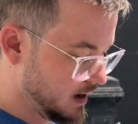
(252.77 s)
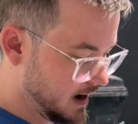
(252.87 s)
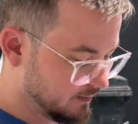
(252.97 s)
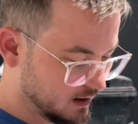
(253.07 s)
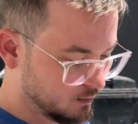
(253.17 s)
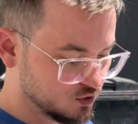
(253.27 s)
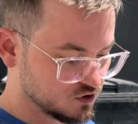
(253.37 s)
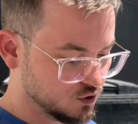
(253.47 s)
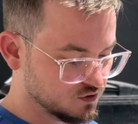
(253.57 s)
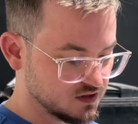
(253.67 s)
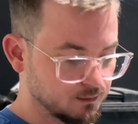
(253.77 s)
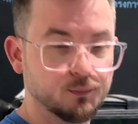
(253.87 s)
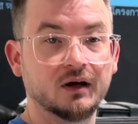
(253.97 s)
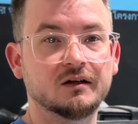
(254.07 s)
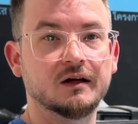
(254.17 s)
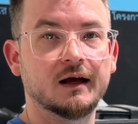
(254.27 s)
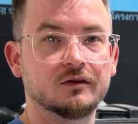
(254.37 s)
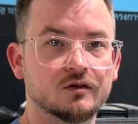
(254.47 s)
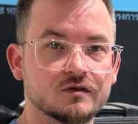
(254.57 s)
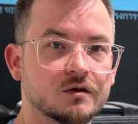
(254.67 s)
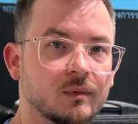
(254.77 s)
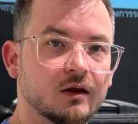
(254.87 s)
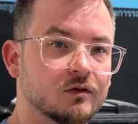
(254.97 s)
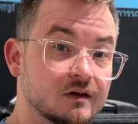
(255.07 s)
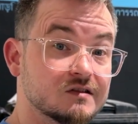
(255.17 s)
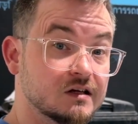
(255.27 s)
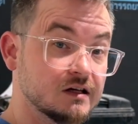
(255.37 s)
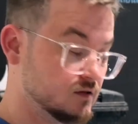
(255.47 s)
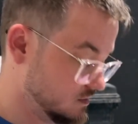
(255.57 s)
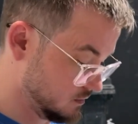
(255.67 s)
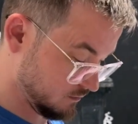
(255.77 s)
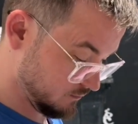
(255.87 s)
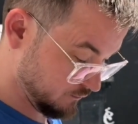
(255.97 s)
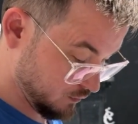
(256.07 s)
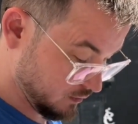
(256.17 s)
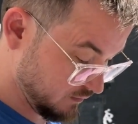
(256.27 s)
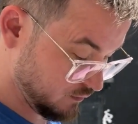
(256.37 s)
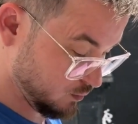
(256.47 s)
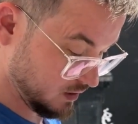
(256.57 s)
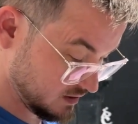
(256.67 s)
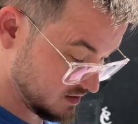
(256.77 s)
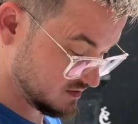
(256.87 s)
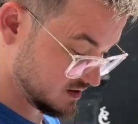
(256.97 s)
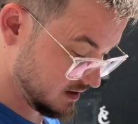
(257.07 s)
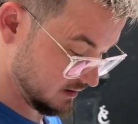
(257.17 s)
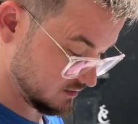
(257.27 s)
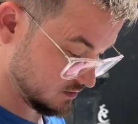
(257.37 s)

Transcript: And then I'm just using butt connectors to make things easier for if you want to disconnect